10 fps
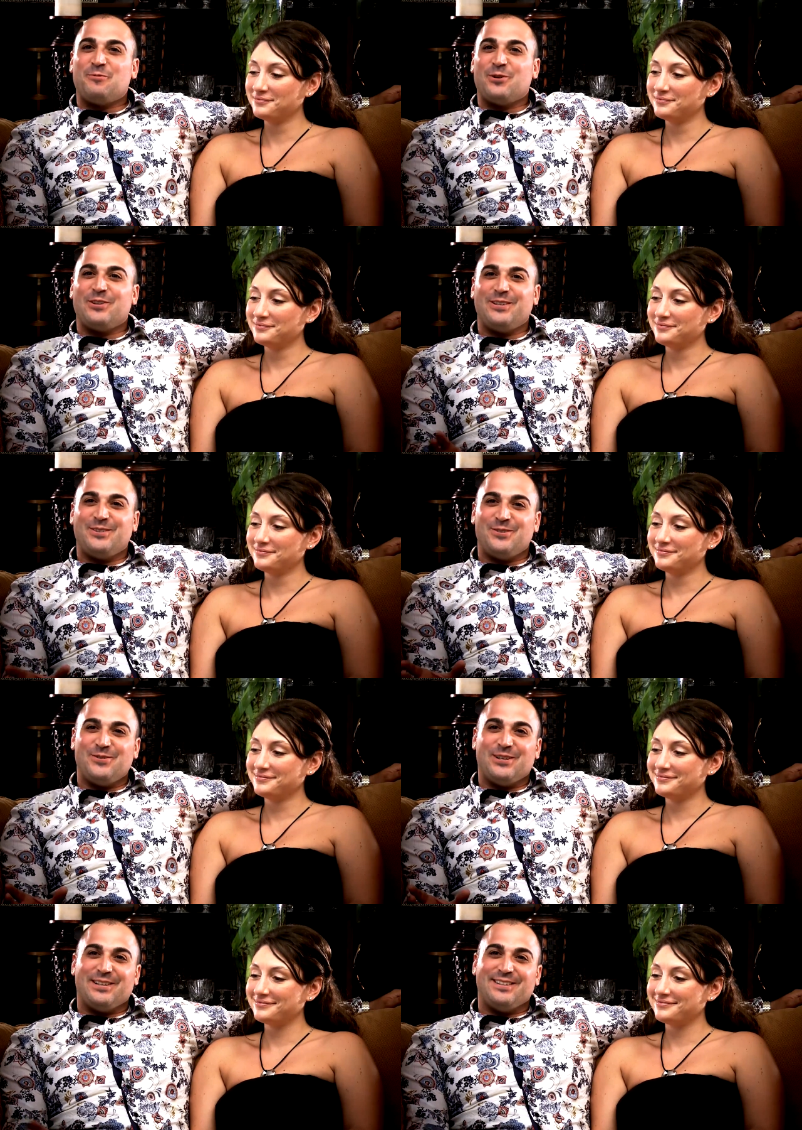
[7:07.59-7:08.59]
Speaker 1: worthy
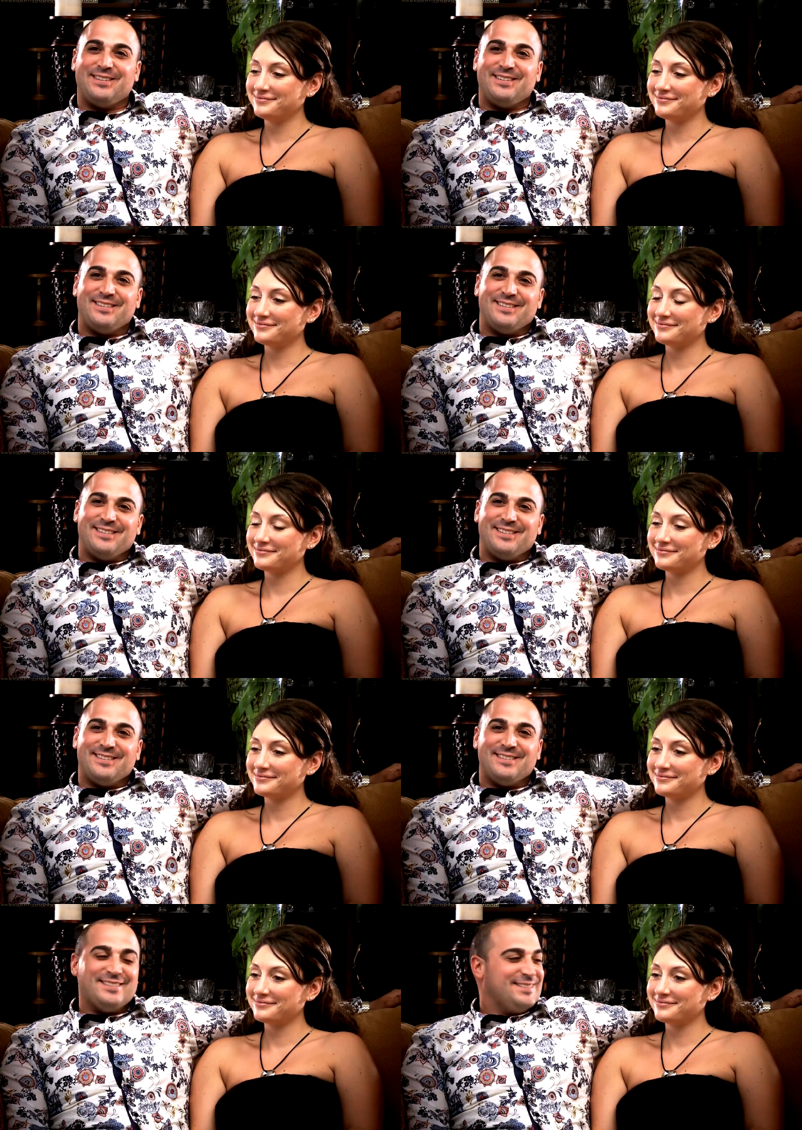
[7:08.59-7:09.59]
to uh,
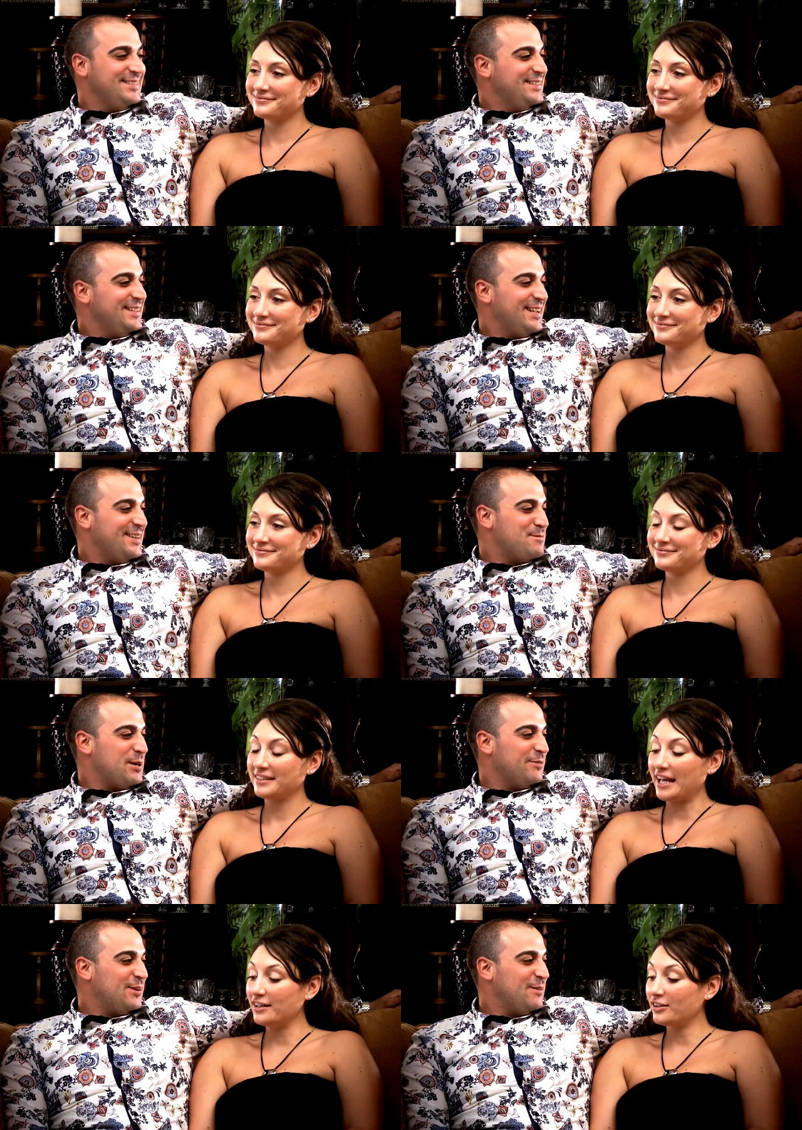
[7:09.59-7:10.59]
to get a
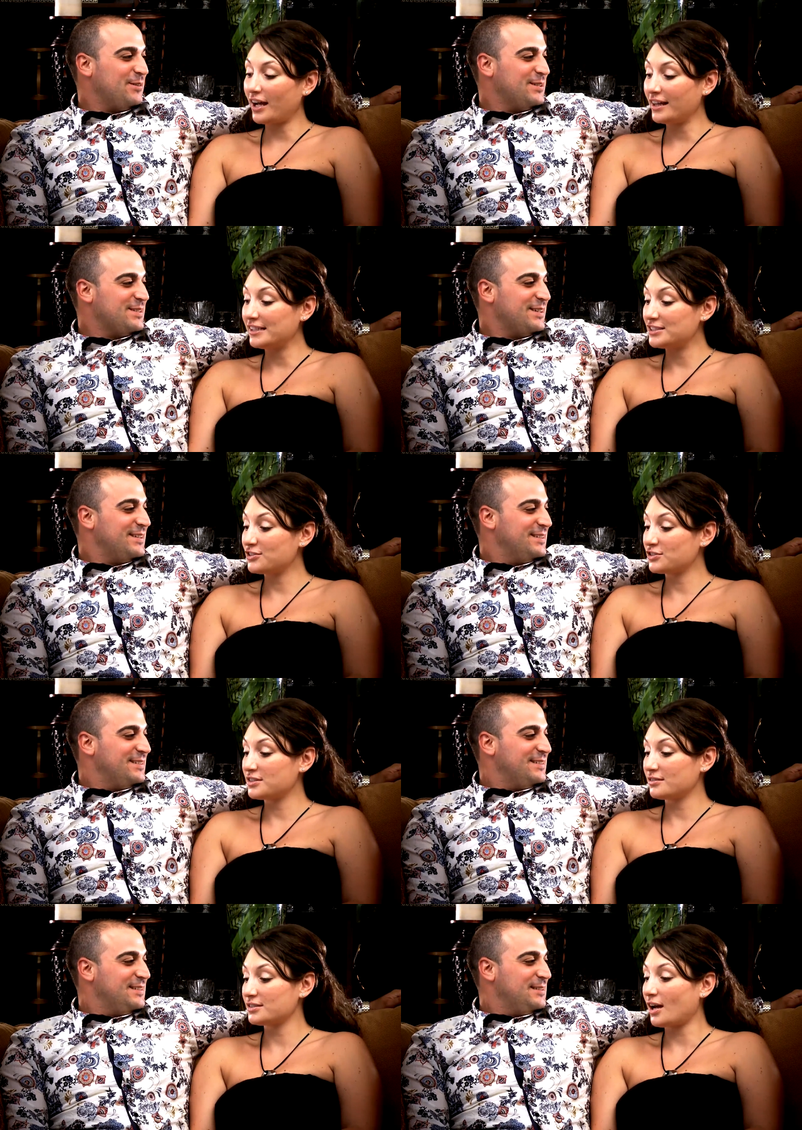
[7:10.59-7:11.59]
pair of and At least
Speaker 2: they're
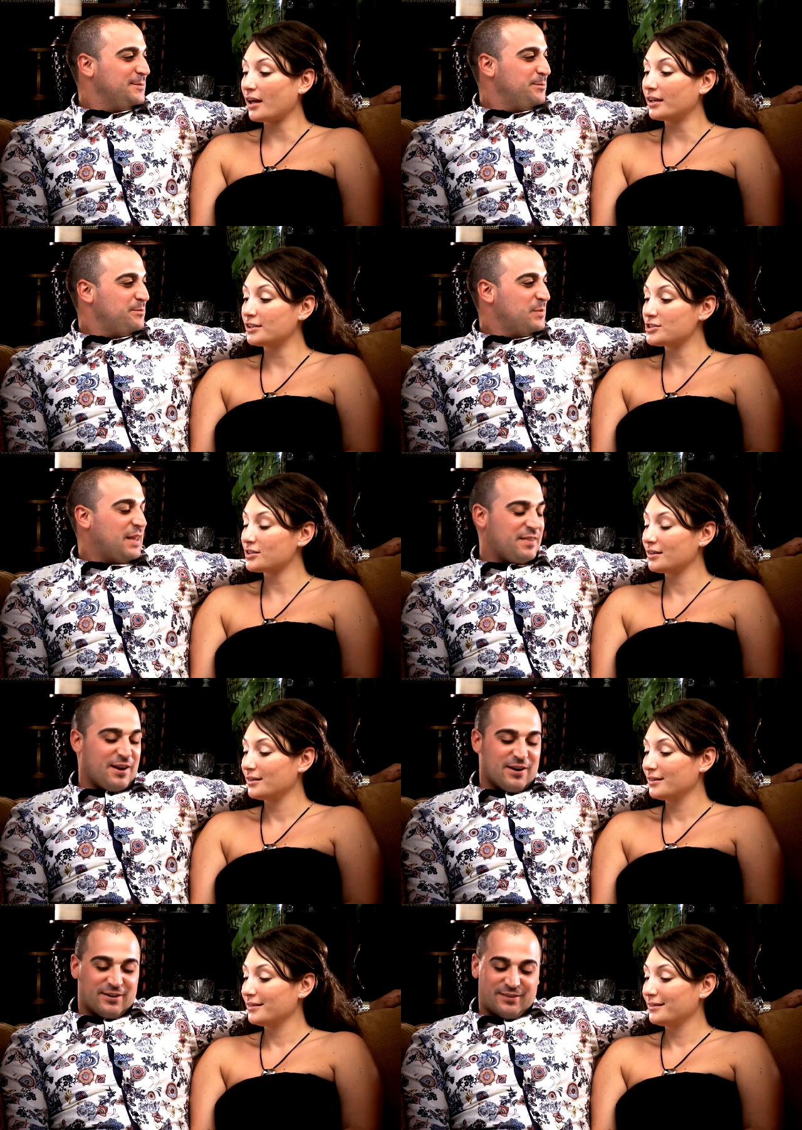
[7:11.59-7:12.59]
still stylish.
Speaker 1: And
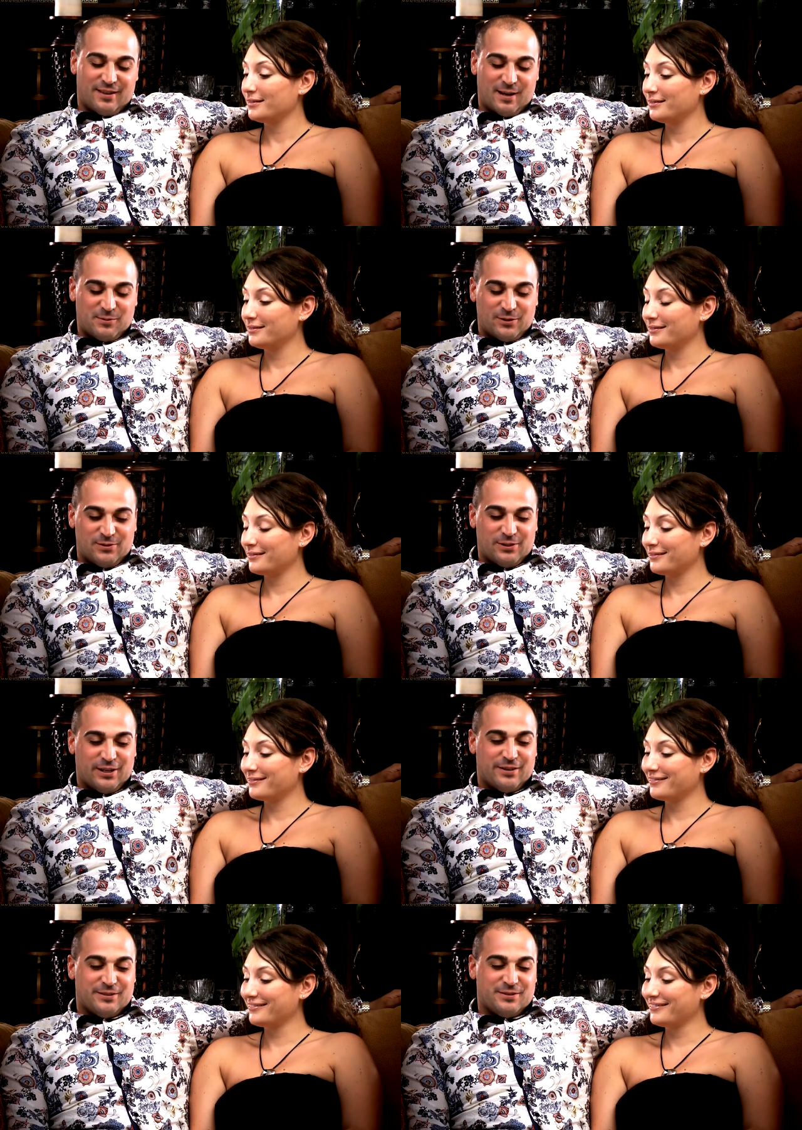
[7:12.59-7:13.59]
they are. They
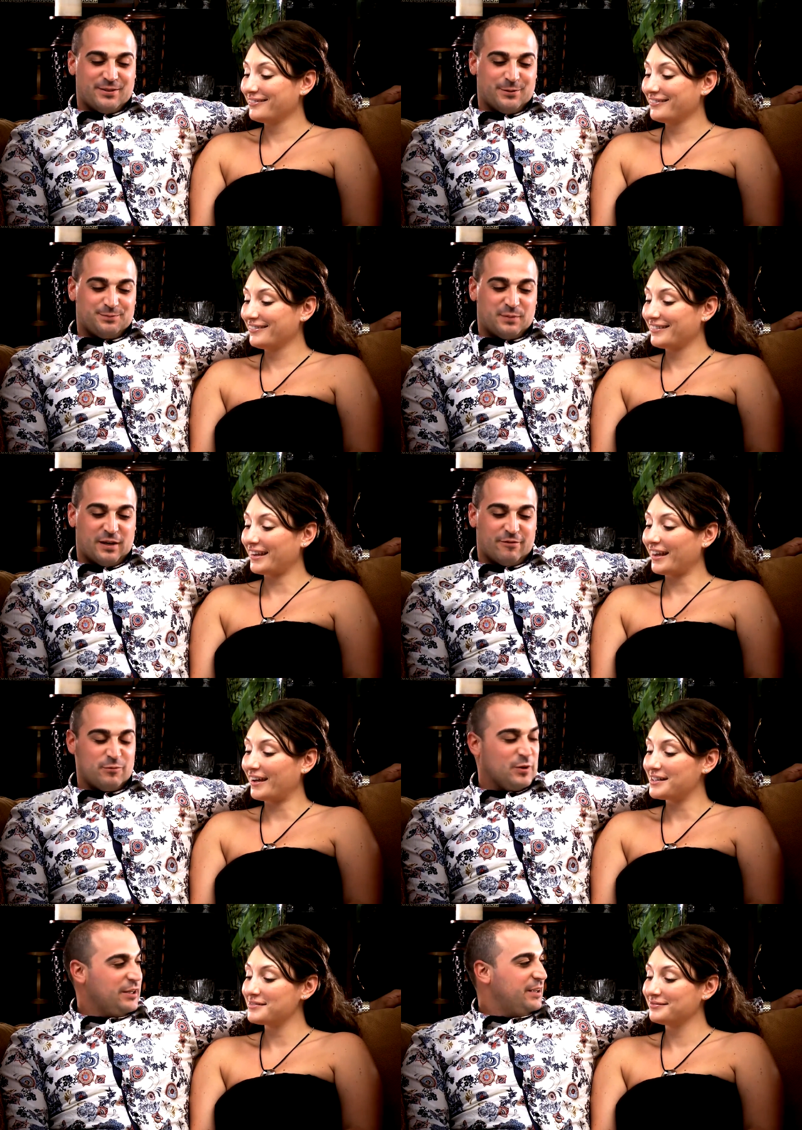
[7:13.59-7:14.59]
absolutely are. So and yeah.
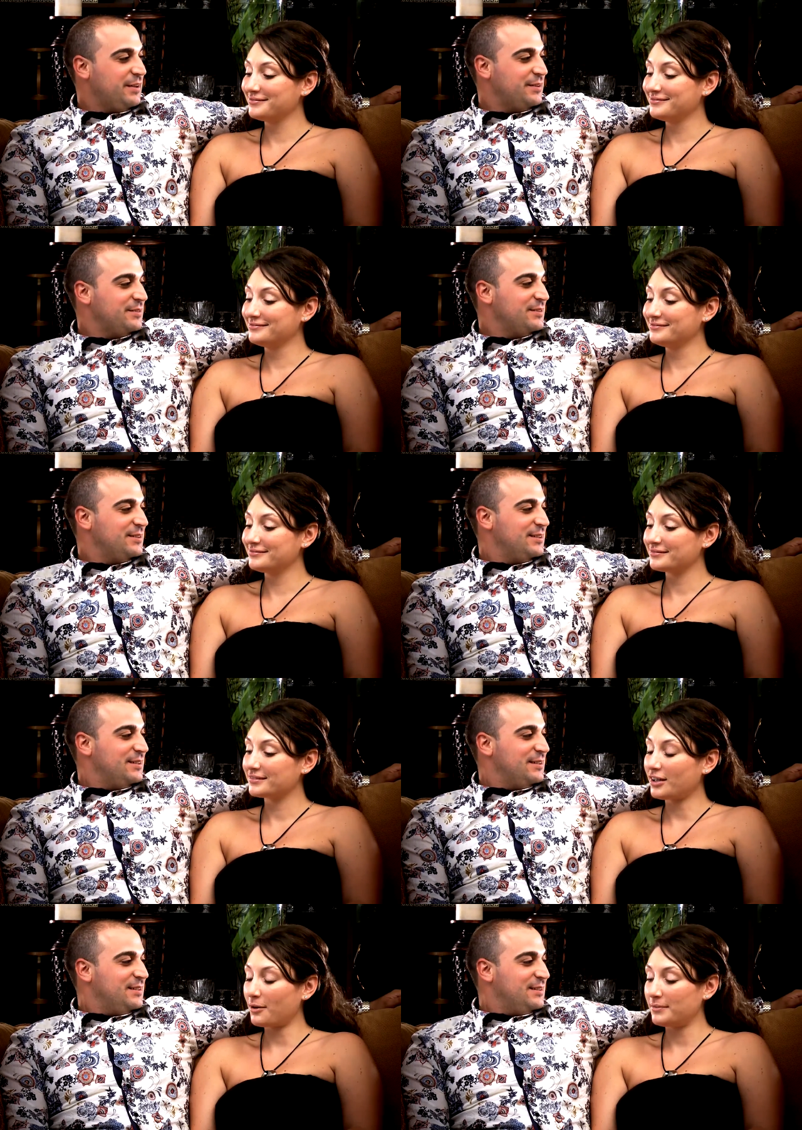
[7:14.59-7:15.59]
everybody uh,
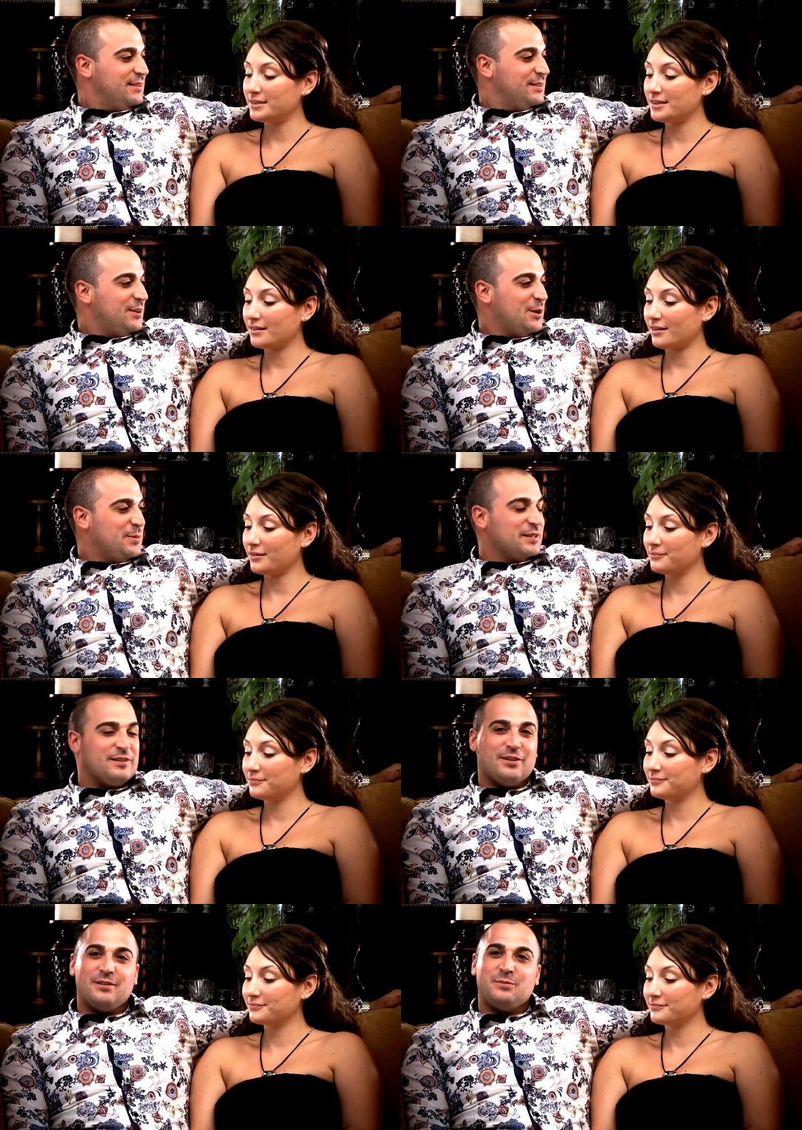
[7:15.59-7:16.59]
commented
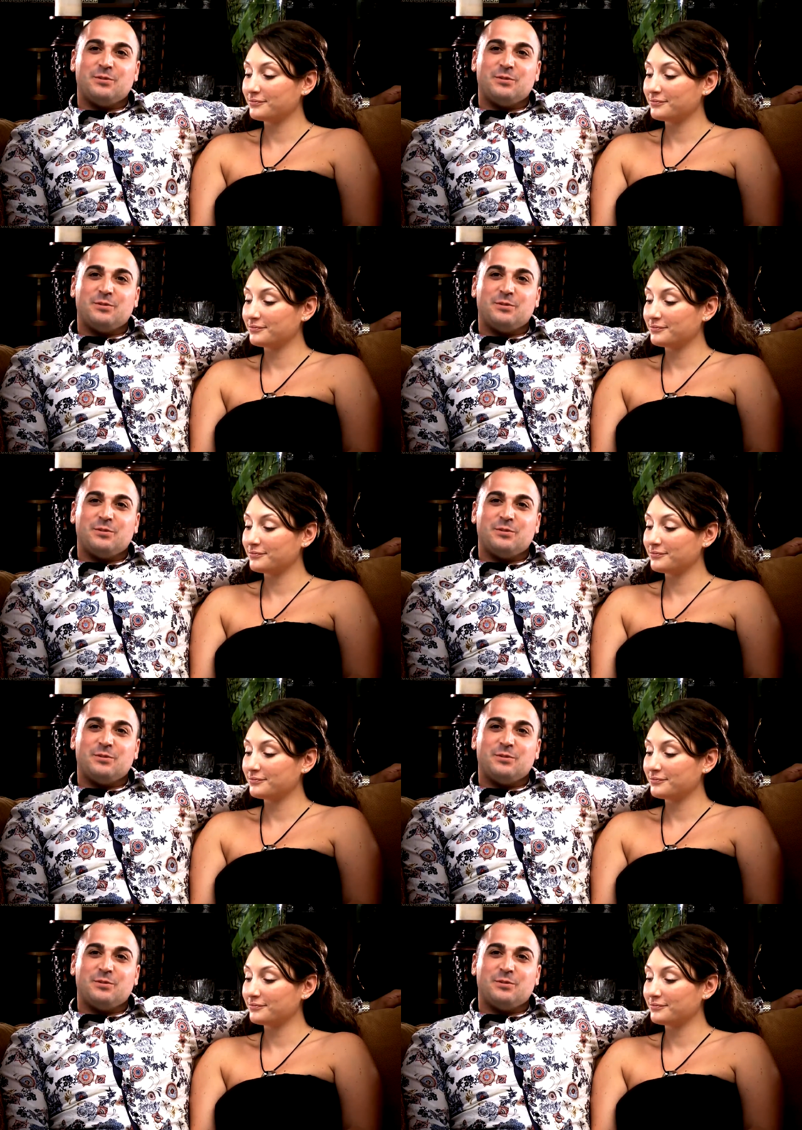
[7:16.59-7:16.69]
commented on them.